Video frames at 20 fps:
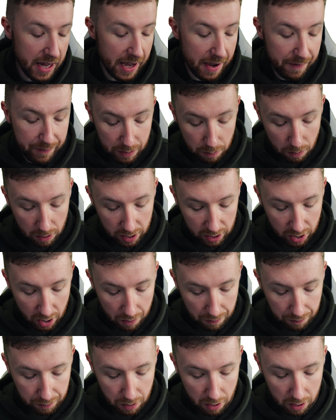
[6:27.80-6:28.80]
If you want to
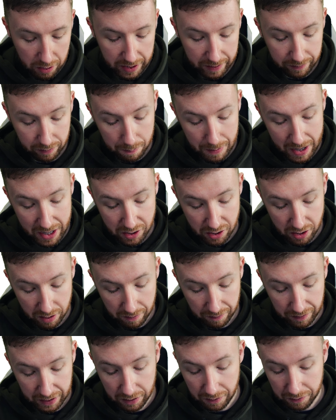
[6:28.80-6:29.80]
go through all the
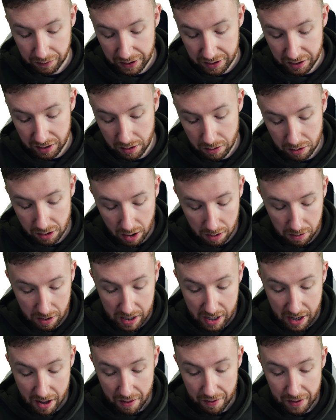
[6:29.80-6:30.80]
information, feel free to do so.
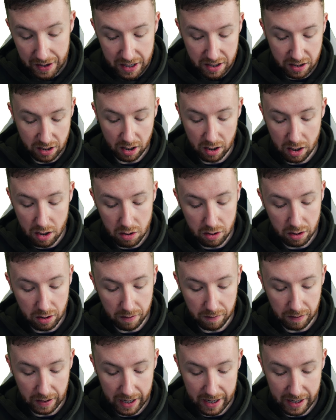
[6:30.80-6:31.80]
There's a load
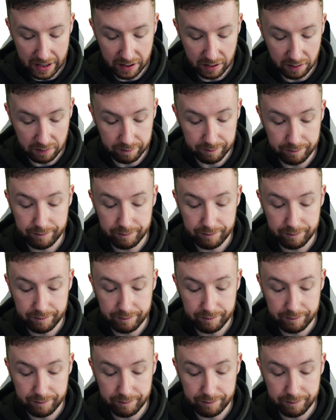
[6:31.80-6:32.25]
of random